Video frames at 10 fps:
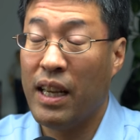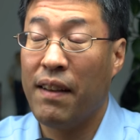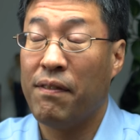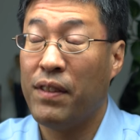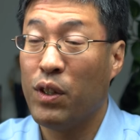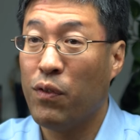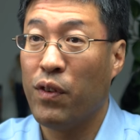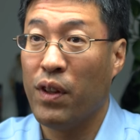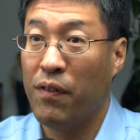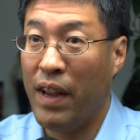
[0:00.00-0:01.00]
feel
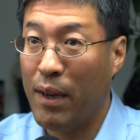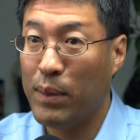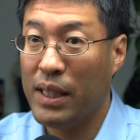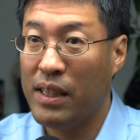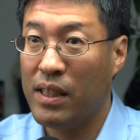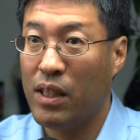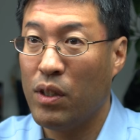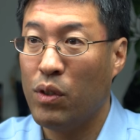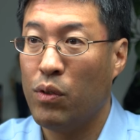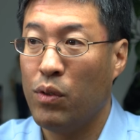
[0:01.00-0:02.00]
for the families
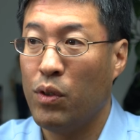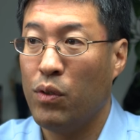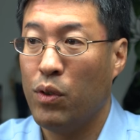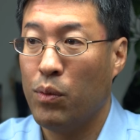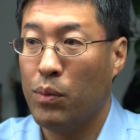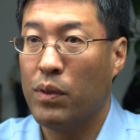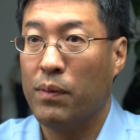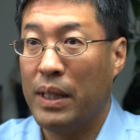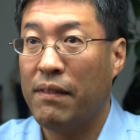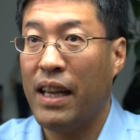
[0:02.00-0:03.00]
who
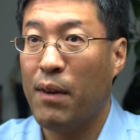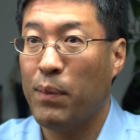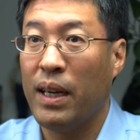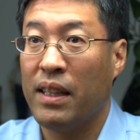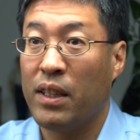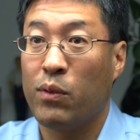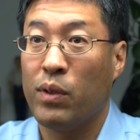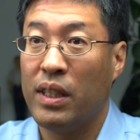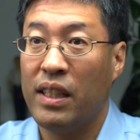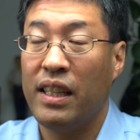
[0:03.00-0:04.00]
lead that, but I think
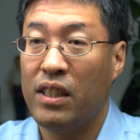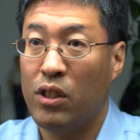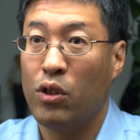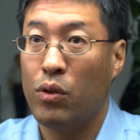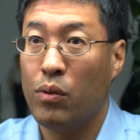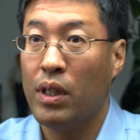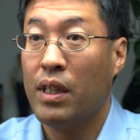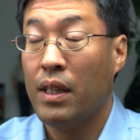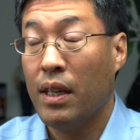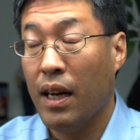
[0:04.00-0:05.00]
we need to
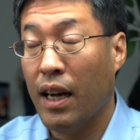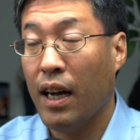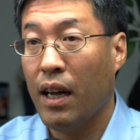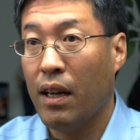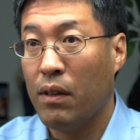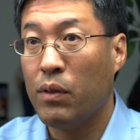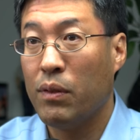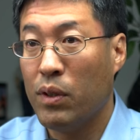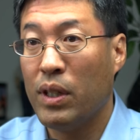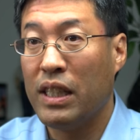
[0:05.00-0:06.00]
we
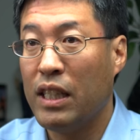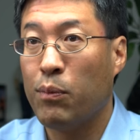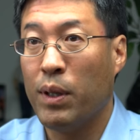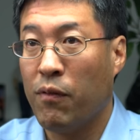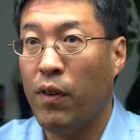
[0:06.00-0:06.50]
really need to put